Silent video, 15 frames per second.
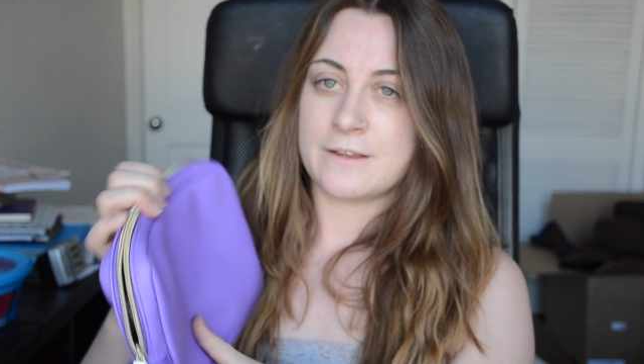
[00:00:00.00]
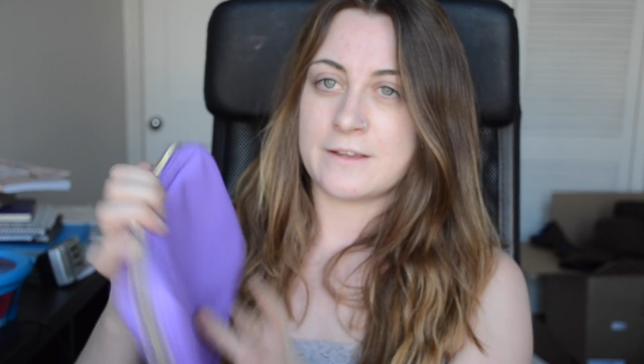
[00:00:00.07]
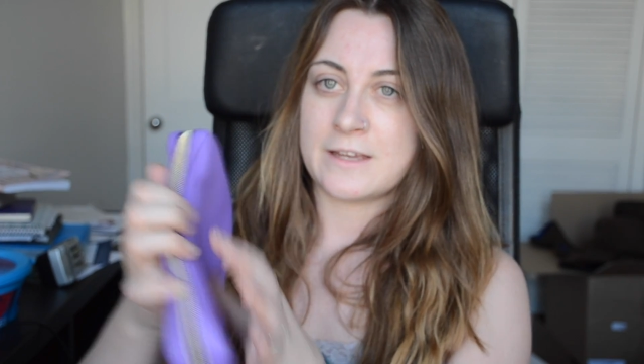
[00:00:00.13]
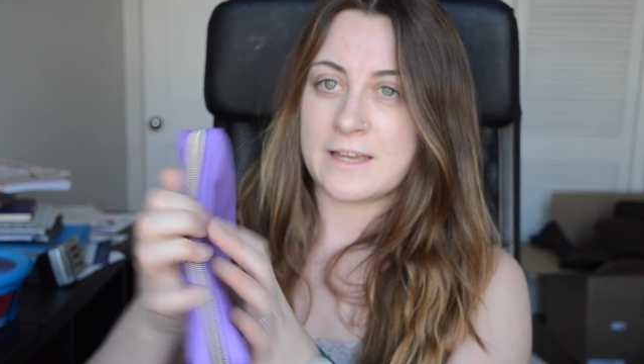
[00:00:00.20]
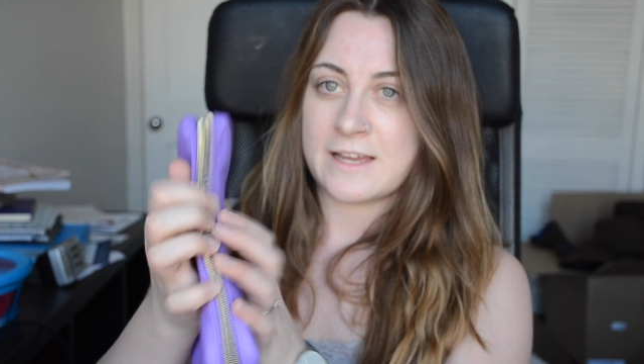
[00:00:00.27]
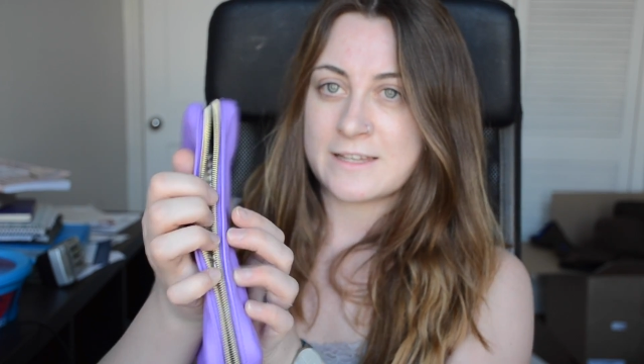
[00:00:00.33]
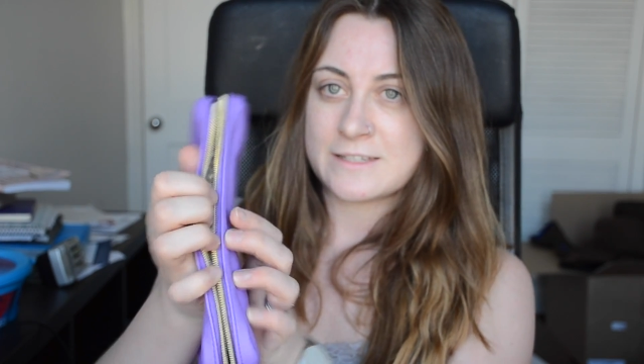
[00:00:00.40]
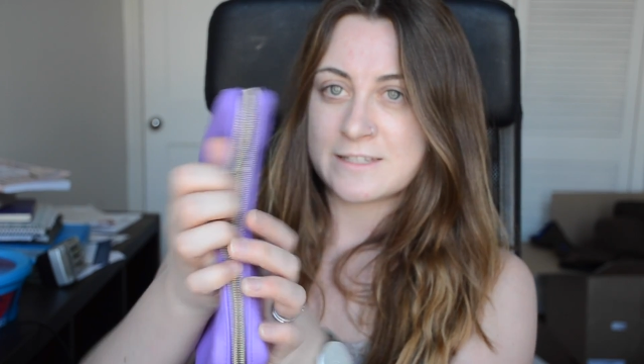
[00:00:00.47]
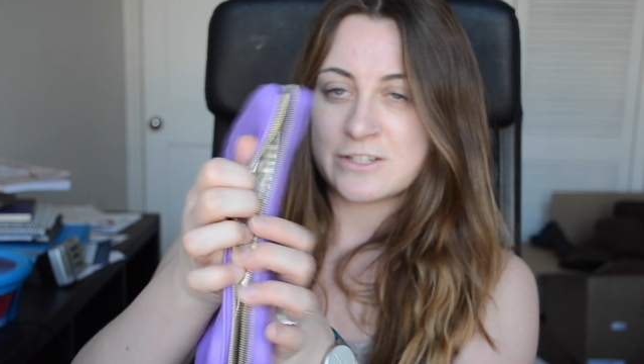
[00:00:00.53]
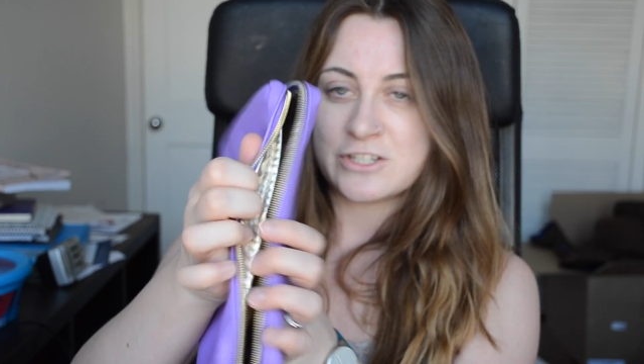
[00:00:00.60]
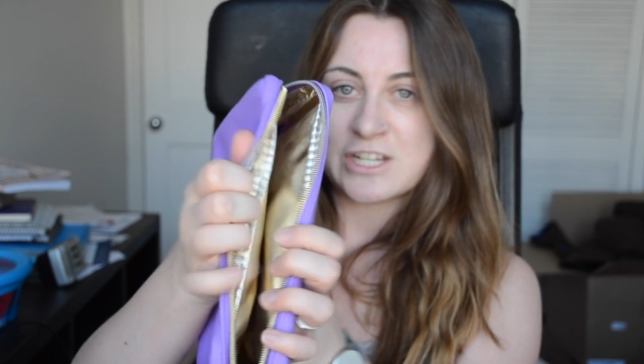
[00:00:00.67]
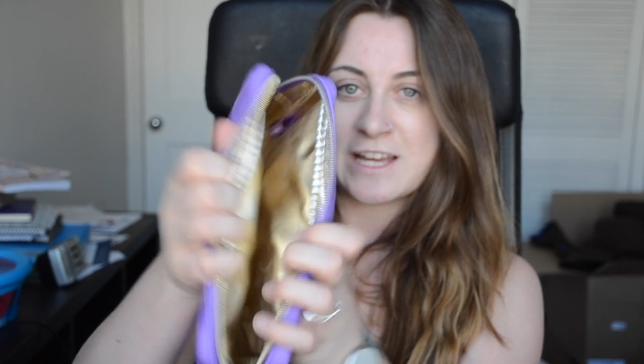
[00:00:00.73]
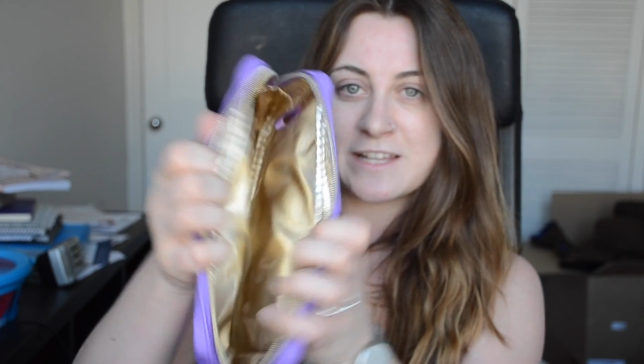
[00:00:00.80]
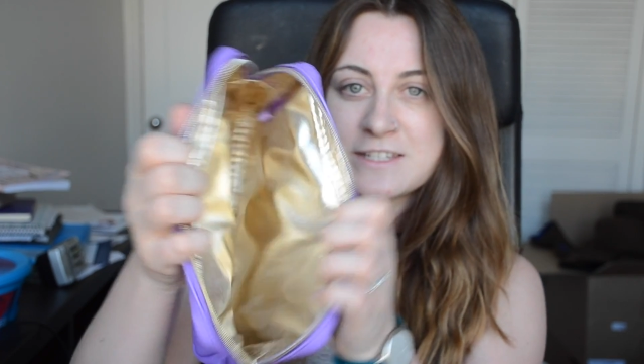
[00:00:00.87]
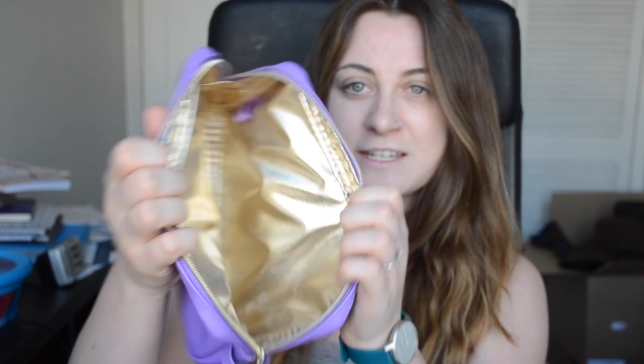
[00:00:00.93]
it has a
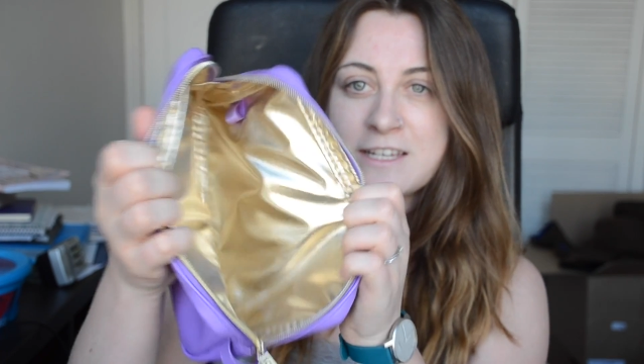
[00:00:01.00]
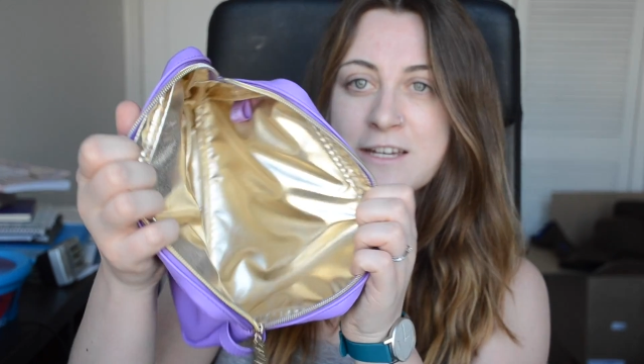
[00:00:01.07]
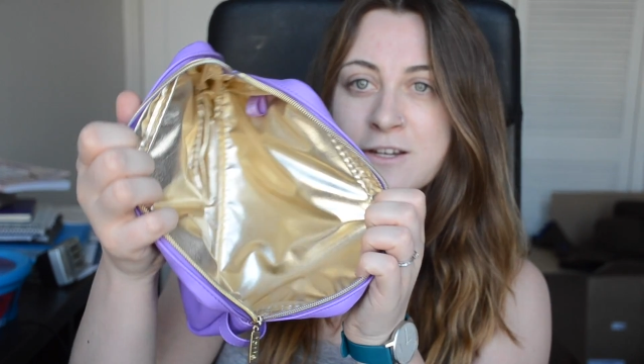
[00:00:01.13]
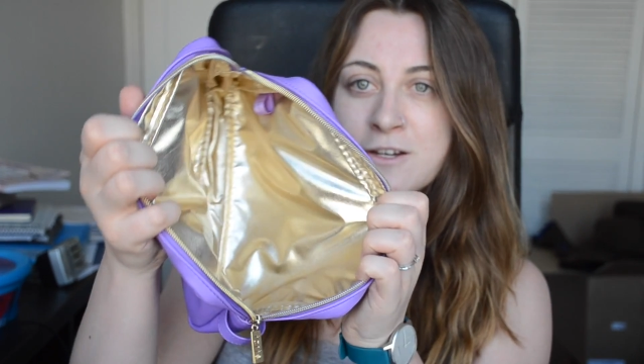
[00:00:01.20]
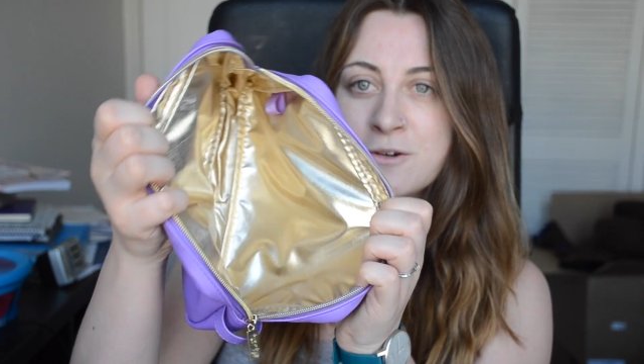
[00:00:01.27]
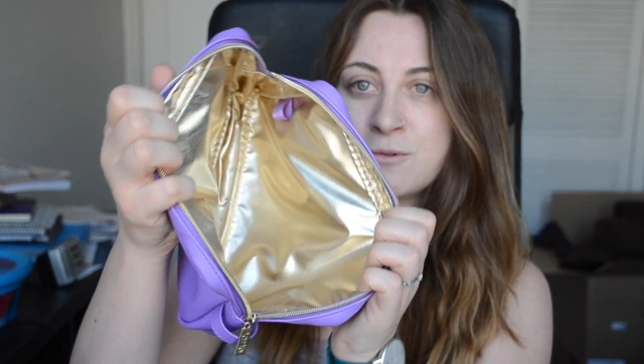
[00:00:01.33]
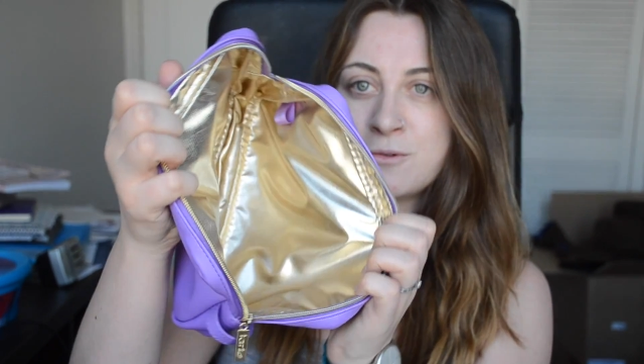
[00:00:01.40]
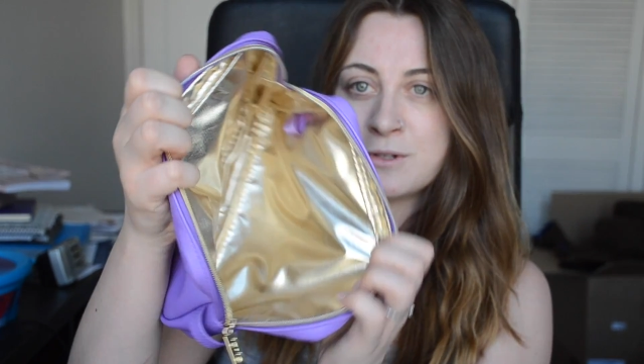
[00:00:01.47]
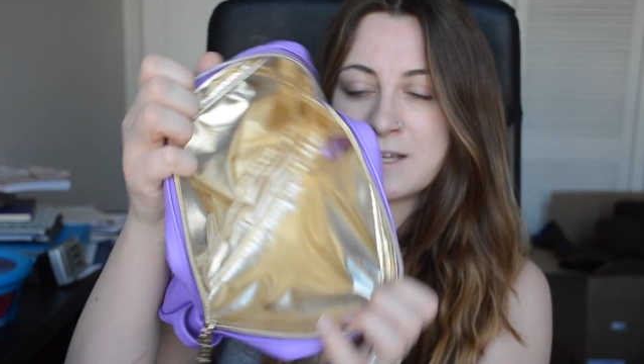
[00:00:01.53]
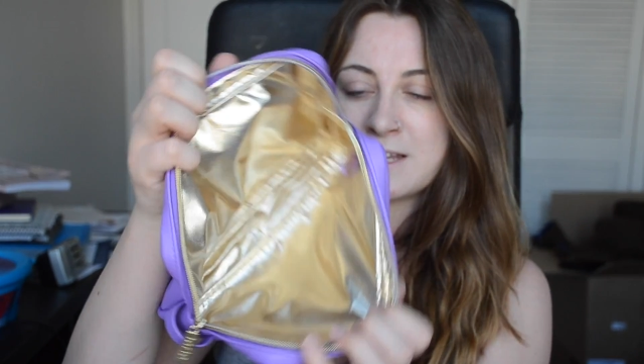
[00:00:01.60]
jazzy gold